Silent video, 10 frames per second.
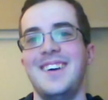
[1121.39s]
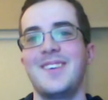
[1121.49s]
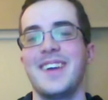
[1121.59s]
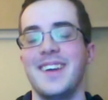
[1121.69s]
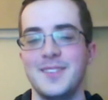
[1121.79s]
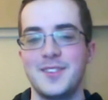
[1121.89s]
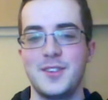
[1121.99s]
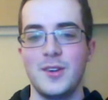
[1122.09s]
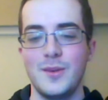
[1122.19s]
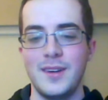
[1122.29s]
Okay,
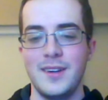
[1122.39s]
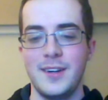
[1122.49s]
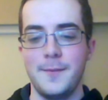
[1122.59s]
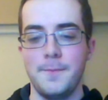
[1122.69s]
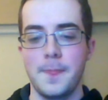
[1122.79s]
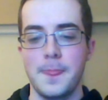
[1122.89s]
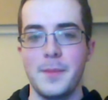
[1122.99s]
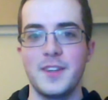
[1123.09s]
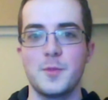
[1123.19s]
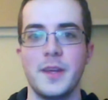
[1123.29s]
so
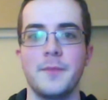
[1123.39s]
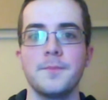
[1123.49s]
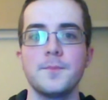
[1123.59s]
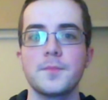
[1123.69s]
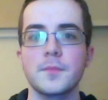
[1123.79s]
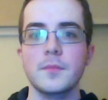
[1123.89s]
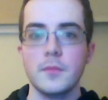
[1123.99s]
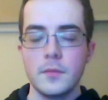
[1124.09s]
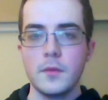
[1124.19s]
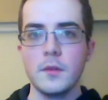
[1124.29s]
let me explain.
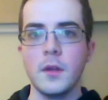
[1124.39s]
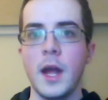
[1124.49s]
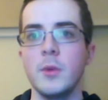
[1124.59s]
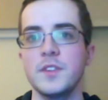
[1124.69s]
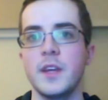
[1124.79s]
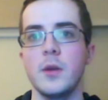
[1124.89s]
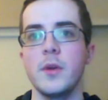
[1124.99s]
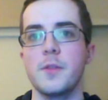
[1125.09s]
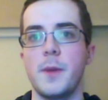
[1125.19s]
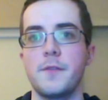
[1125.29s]
I was
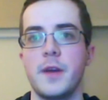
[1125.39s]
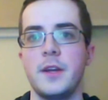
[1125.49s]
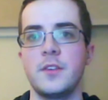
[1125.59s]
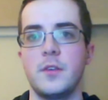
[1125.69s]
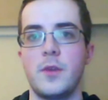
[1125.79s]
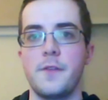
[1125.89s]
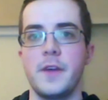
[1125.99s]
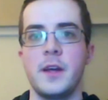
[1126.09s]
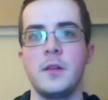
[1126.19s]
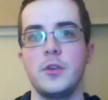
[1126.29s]
there with my friend
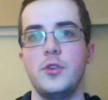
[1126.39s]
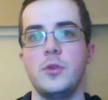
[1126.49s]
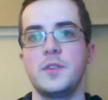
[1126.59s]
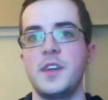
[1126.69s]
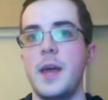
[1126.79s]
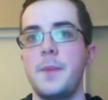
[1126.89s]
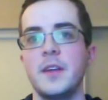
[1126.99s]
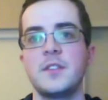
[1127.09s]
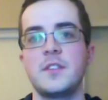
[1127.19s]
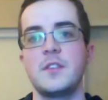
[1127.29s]
Raphael, who was an
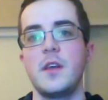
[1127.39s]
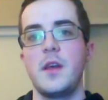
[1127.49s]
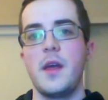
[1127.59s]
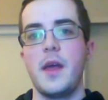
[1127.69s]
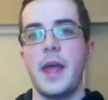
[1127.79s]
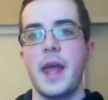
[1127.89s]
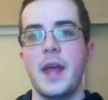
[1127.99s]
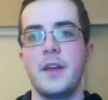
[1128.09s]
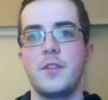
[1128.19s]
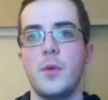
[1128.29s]
épéist,
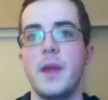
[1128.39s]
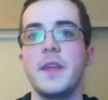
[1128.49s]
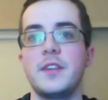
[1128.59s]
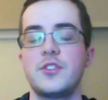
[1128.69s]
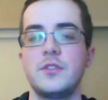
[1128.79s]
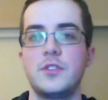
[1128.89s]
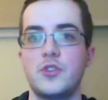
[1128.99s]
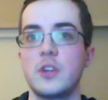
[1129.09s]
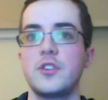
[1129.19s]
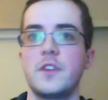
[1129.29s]
and the way they
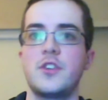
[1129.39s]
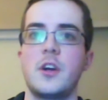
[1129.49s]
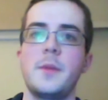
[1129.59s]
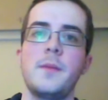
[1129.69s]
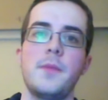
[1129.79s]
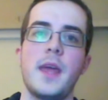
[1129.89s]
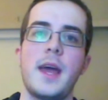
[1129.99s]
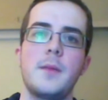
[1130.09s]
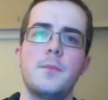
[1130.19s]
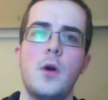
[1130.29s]
structured the tournament, they
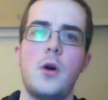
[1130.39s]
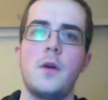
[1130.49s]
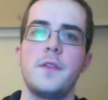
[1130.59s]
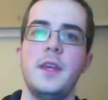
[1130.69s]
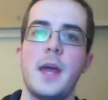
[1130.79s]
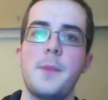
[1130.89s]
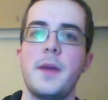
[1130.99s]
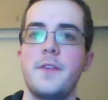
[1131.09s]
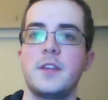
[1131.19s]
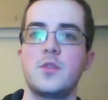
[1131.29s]
had all the
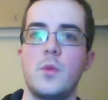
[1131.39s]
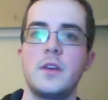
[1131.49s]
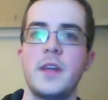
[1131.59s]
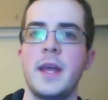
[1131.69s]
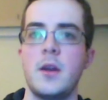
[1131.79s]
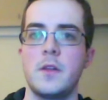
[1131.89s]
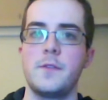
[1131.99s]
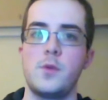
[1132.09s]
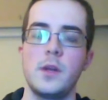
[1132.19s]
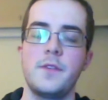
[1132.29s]
épée events one day and all
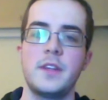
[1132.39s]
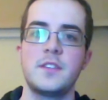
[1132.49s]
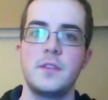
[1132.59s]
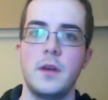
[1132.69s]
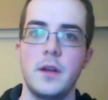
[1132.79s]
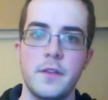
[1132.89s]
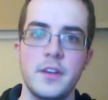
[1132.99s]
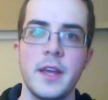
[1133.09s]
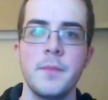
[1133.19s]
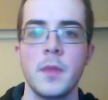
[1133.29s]
the foil events
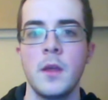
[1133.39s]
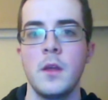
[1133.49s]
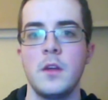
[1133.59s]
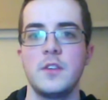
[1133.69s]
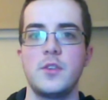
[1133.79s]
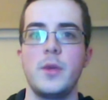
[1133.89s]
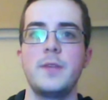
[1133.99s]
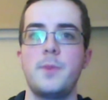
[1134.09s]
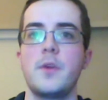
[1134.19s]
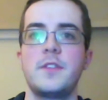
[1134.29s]
another day. So
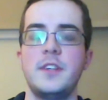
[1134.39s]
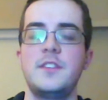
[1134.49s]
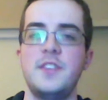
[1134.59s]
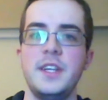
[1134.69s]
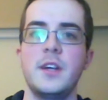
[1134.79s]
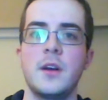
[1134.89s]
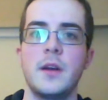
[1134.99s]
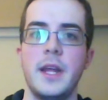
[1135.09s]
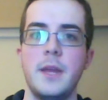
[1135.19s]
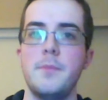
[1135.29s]
we both did
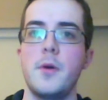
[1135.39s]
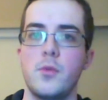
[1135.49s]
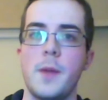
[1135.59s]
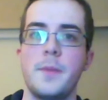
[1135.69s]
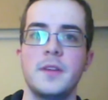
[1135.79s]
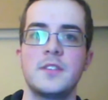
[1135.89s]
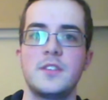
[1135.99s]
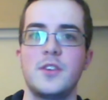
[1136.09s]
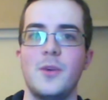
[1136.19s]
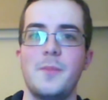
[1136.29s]
senior in both
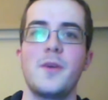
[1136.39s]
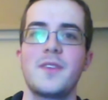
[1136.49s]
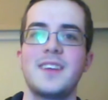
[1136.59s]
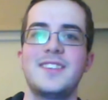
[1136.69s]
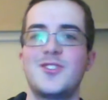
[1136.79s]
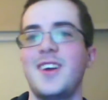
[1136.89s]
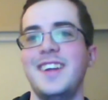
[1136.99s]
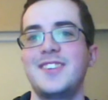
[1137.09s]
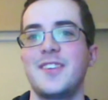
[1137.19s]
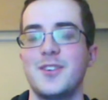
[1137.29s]
weapons, so we both got to
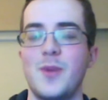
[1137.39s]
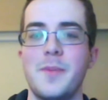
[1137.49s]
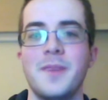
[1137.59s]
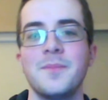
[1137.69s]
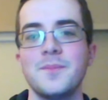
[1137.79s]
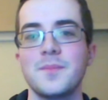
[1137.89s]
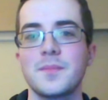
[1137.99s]
try each other's weapon.